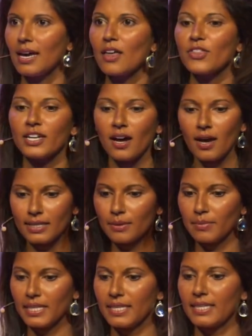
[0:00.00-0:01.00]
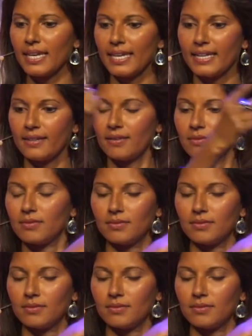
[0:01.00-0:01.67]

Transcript: that I am in a